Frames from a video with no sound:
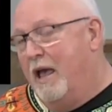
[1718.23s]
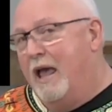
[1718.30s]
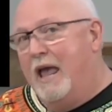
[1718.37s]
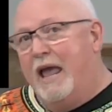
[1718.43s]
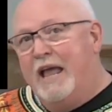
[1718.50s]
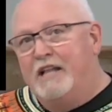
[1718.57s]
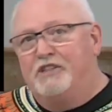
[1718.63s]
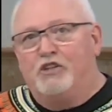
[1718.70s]

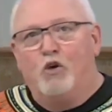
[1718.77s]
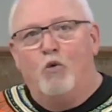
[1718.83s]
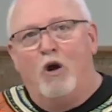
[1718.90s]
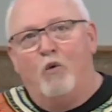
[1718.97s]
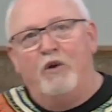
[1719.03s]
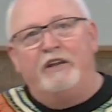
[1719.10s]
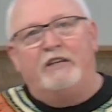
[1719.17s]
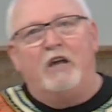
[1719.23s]
And so what
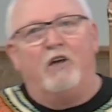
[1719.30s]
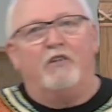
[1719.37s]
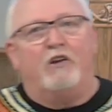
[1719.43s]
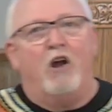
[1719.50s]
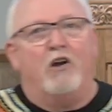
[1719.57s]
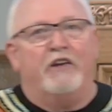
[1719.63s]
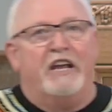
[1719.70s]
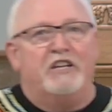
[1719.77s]
we tell the
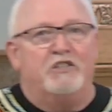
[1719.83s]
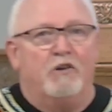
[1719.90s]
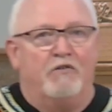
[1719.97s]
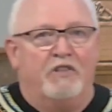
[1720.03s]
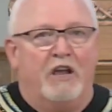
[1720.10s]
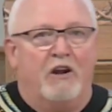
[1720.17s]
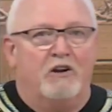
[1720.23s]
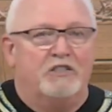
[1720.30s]
congregations over
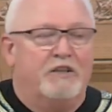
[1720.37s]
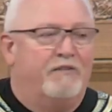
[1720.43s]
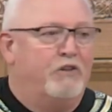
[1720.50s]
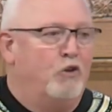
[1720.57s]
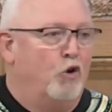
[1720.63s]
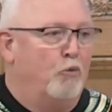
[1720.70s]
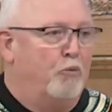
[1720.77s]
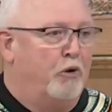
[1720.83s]
there is if
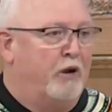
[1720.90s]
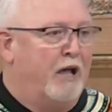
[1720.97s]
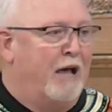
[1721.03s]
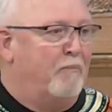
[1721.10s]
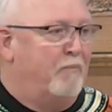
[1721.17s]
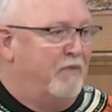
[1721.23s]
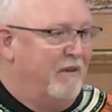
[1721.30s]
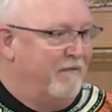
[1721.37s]
you put
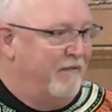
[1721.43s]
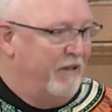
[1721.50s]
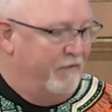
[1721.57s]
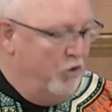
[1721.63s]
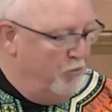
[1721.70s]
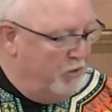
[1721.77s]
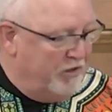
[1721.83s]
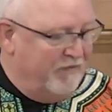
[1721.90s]

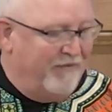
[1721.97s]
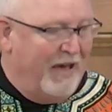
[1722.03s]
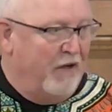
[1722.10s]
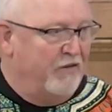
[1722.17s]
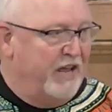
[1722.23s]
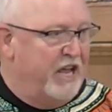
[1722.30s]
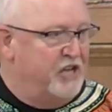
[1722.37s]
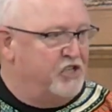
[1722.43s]
the
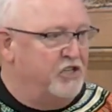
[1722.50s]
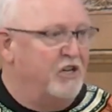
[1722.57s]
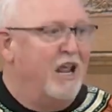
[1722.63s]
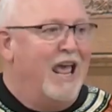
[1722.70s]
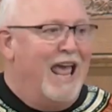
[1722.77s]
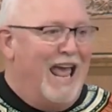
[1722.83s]
foundation